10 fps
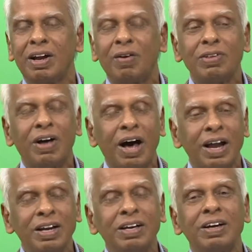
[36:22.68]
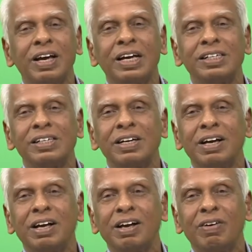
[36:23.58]
in the earlier case,
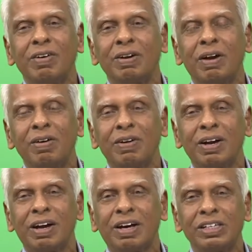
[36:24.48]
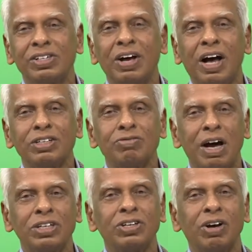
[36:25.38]
when Krishna asked
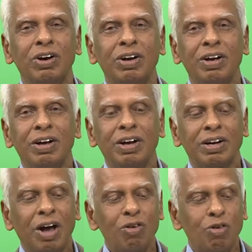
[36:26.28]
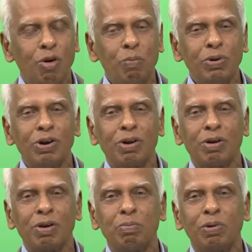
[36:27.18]
Vyasa, now open
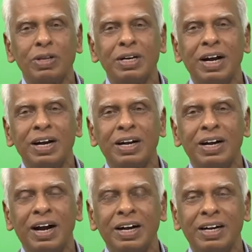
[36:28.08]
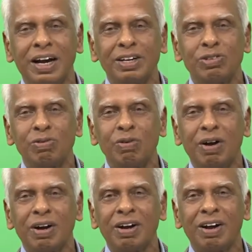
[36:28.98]
your pothi and tell us
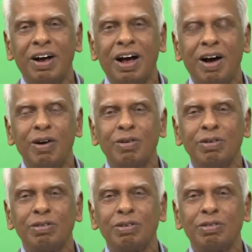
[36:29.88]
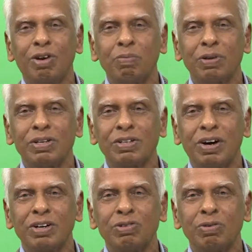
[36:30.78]
what how Draupadi's
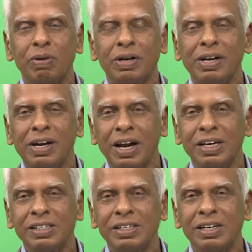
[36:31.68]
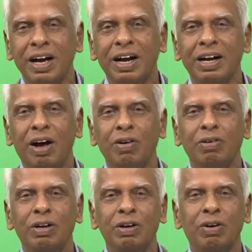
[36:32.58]
curse would materialize and how
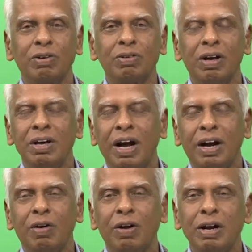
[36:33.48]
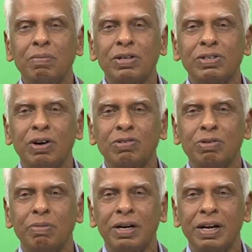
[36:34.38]
God and how Hidimba's curse
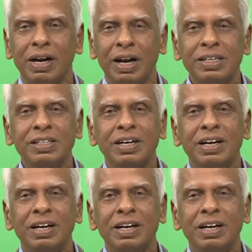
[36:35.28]
would materialize,